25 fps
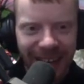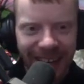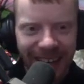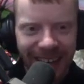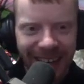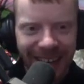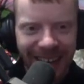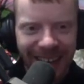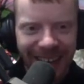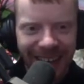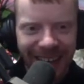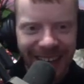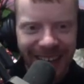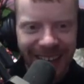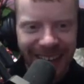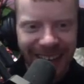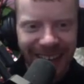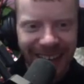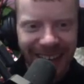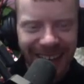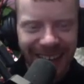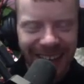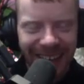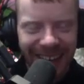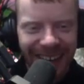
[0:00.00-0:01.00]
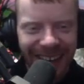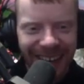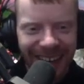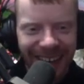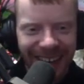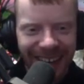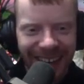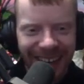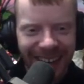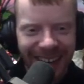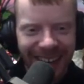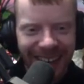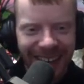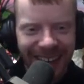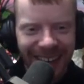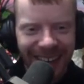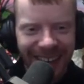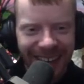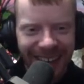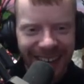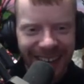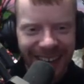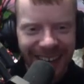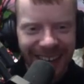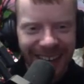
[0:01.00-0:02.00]

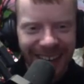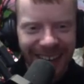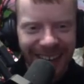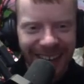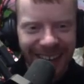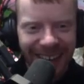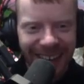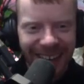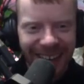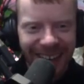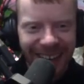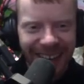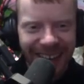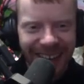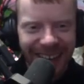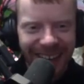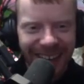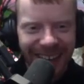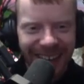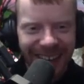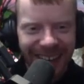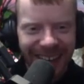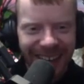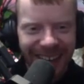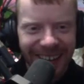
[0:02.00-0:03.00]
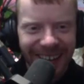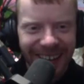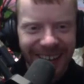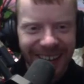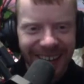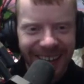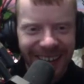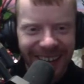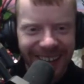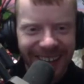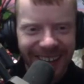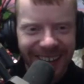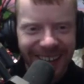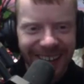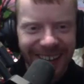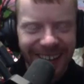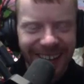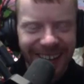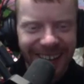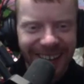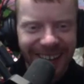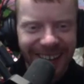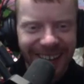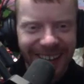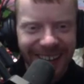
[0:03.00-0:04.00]

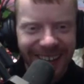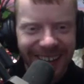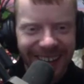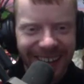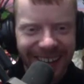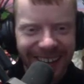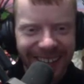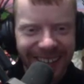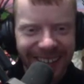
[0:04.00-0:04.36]
(silent)